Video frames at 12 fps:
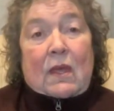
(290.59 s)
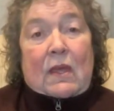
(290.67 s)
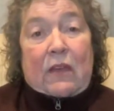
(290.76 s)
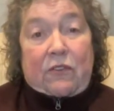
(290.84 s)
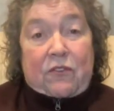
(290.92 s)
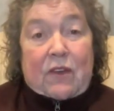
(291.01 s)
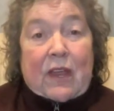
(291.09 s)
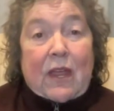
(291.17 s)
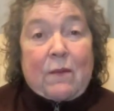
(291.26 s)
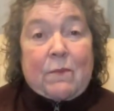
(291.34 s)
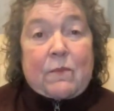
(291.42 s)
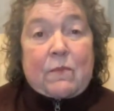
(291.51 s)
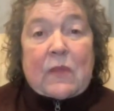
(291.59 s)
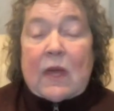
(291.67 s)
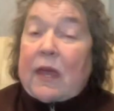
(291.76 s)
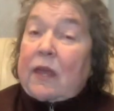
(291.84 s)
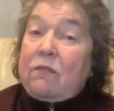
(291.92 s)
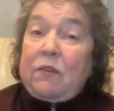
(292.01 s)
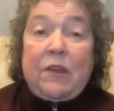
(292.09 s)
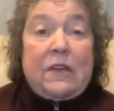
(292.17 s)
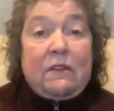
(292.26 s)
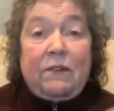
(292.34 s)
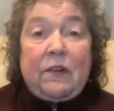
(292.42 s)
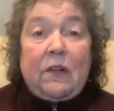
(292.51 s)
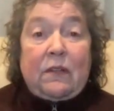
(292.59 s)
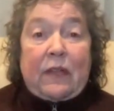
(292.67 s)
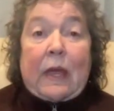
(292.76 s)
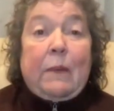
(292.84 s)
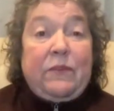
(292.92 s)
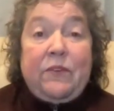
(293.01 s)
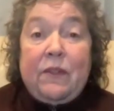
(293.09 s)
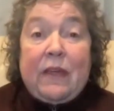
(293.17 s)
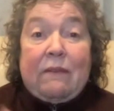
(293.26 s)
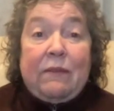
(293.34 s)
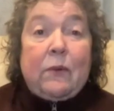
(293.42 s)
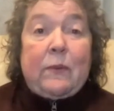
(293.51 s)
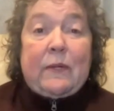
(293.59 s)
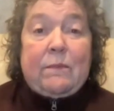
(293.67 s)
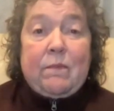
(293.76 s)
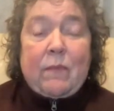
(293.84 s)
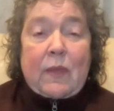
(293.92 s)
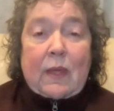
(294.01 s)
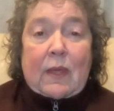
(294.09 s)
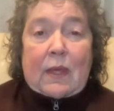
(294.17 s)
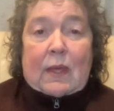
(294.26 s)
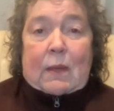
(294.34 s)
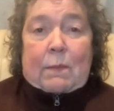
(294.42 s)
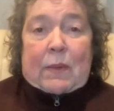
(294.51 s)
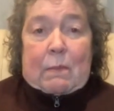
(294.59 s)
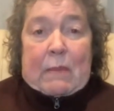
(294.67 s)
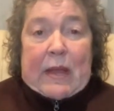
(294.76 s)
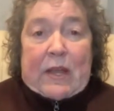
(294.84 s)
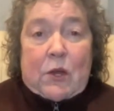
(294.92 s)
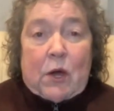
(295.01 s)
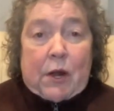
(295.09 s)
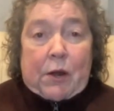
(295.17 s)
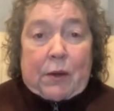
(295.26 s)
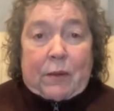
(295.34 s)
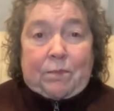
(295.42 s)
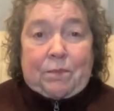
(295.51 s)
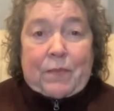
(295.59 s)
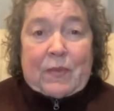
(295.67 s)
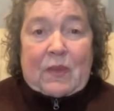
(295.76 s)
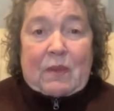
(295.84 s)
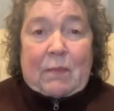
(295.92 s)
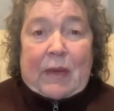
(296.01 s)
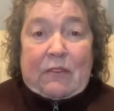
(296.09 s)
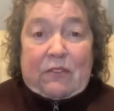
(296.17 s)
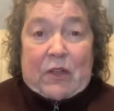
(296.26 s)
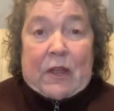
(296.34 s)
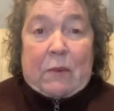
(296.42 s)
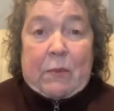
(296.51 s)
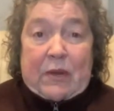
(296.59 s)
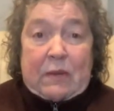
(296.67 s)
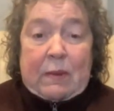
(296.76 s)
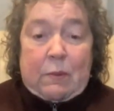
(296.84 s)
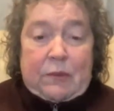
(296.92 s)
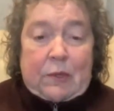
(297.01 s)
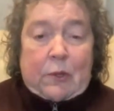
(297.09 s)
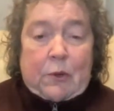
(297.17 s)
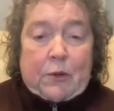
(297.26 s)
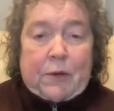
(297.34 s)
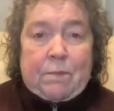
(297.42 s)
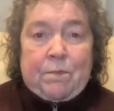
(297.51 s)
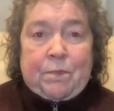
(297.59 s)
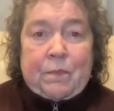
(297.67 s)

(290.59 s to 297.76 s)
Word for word: Yesterday, I had a very difficult day. I'm still having one. But my daughter passed on and went to be with the Lord.